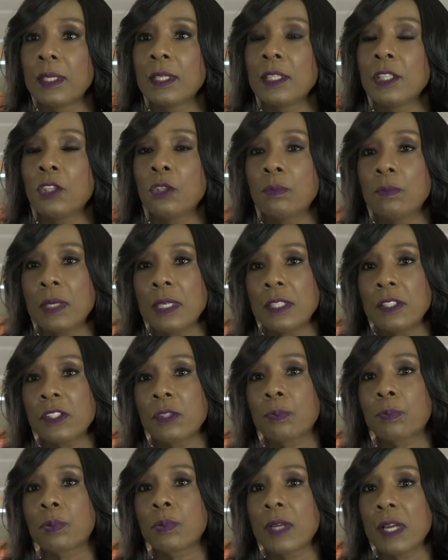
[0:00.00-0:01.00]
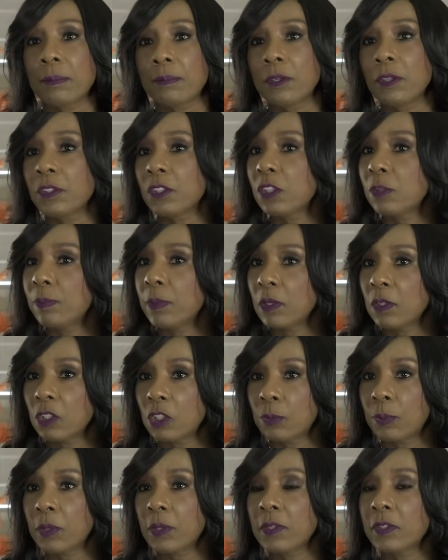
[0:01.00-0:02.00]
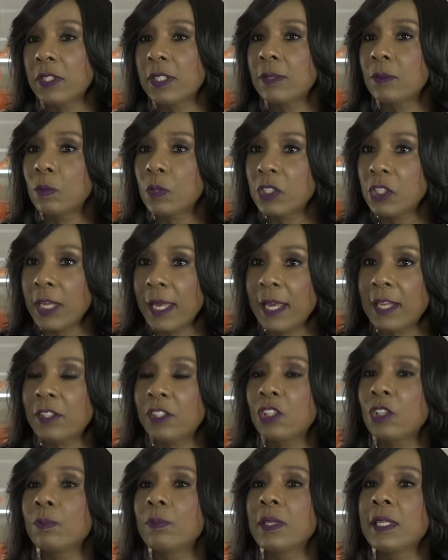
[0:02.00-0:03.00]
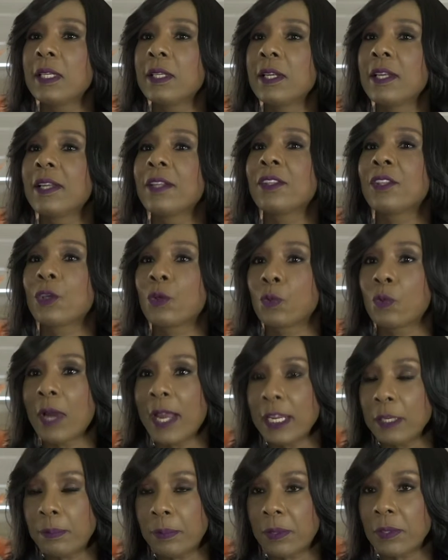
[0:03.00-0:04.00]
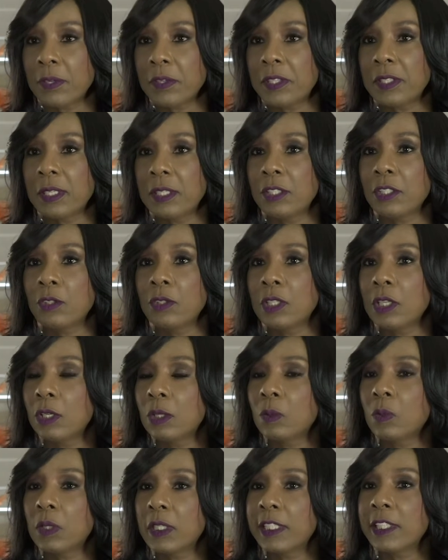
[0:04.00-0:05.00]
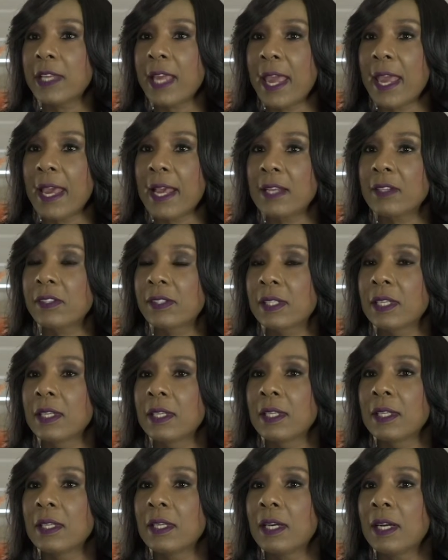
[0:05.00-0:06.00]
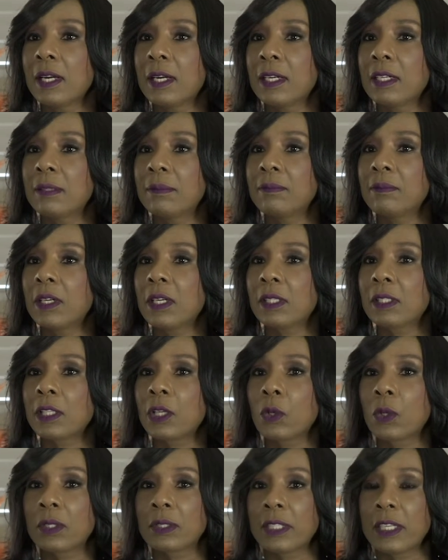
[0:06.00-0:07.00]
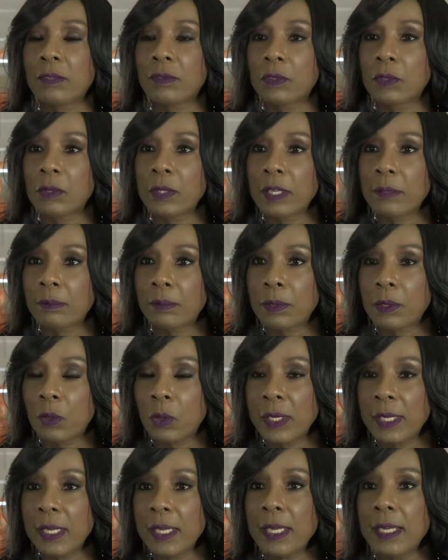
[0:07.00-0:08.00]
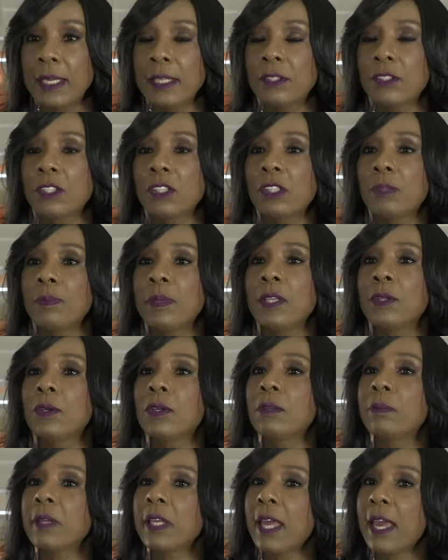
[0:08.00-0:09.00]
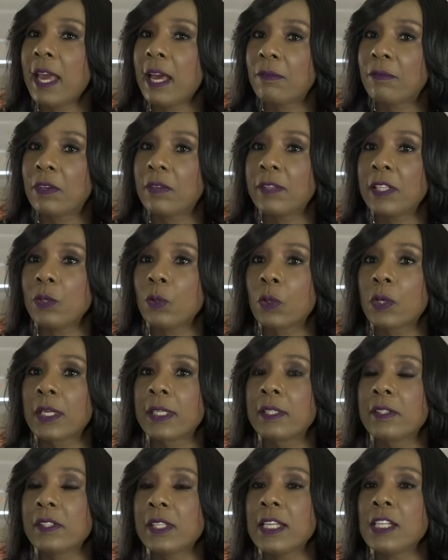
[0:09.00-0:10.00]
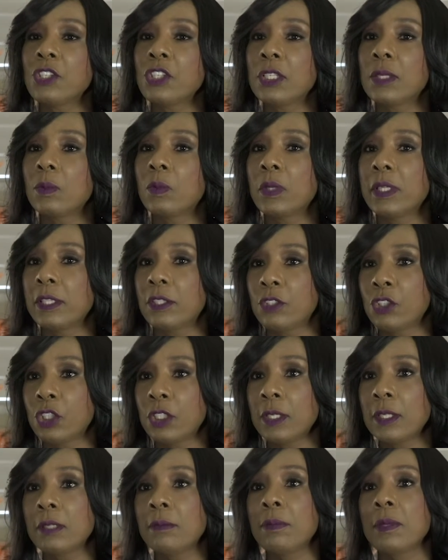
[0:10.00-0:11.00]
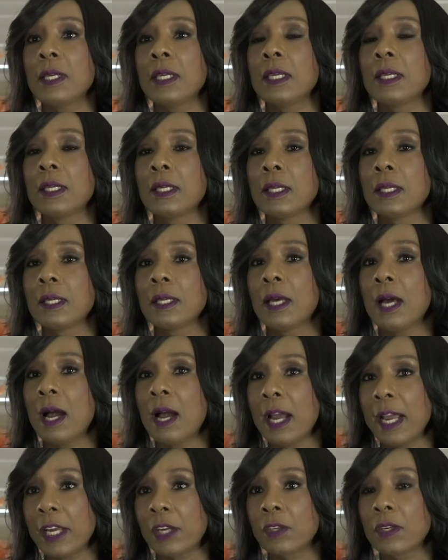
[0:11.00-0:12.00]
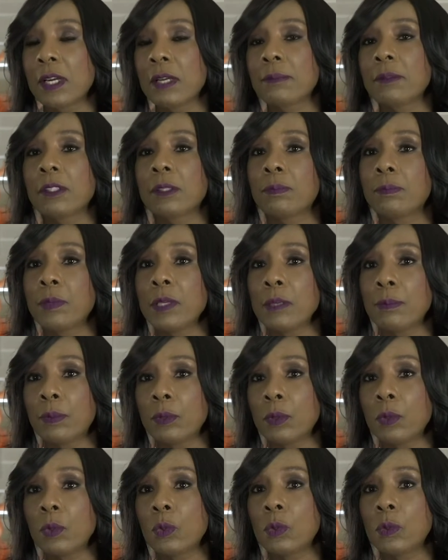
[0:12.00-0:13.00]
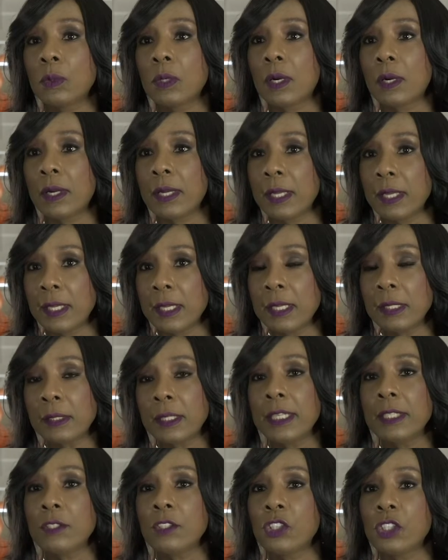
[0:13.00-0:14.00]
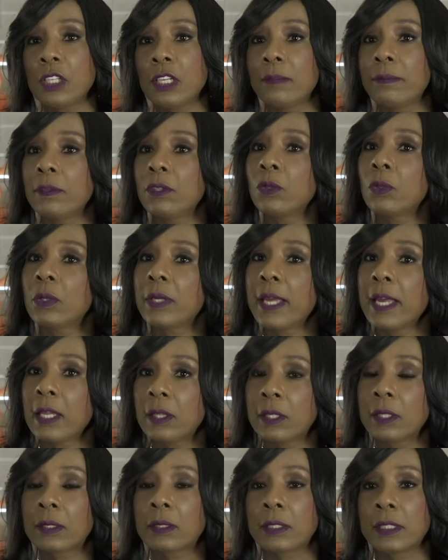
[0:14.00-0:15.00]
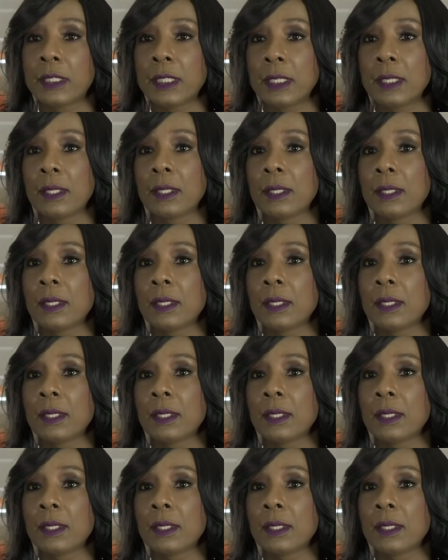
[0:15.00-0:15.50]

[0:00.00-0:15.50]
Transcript: You must prep your spokesperson, which has to be the right person. You don't want to ask a lower level employee to speak on behalf of the organization when there should be higher ups, people who are in leadership and who are ethically